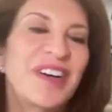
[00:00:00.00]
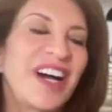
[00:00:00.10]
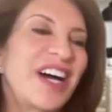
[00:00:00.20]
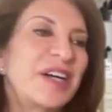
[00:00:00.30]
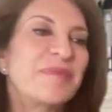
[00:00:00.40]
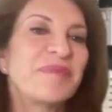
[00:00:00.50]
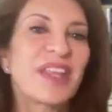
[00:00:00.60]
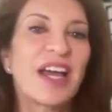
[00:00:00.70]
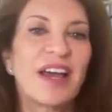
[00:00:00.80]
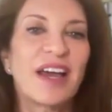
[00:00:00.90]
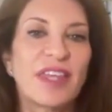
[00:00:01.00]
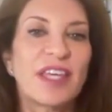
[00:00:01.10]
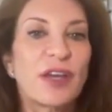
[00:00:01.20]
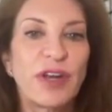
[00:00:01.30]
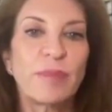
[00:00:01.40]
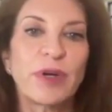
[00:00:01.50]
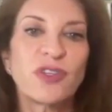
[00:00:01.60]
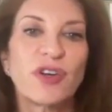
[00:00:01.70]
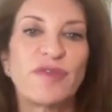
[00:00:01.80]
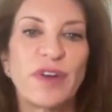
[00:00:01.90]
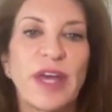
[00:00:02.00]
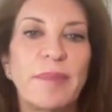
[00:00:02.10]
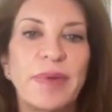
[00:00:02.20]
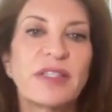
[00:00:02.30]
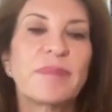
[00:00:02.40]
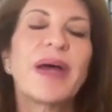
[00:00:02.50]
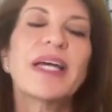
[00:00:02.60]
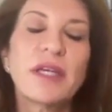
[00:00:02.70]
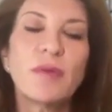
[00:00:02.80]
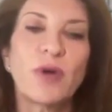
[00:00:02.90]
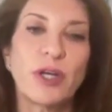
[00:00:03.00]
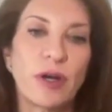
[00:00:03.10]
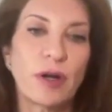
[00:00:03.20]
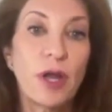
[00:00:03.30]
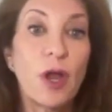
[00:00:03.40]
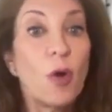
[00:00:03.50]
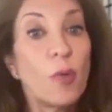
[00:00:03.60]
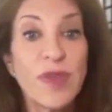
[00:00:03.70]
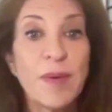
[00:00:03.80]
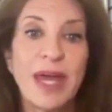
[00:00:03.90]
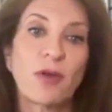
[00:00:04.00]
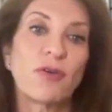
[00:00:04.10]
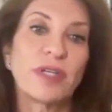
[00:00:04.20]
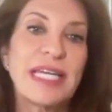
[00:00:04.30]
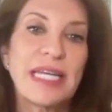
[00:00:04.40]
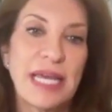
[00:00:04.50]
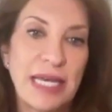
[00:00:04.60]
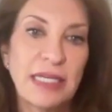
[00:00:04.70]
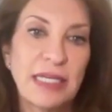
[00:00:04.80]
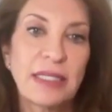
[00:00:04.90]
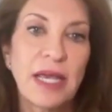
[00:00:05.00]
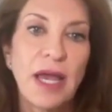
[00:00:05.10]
I think they reimbursed her for that, but it depends on what the medical need is.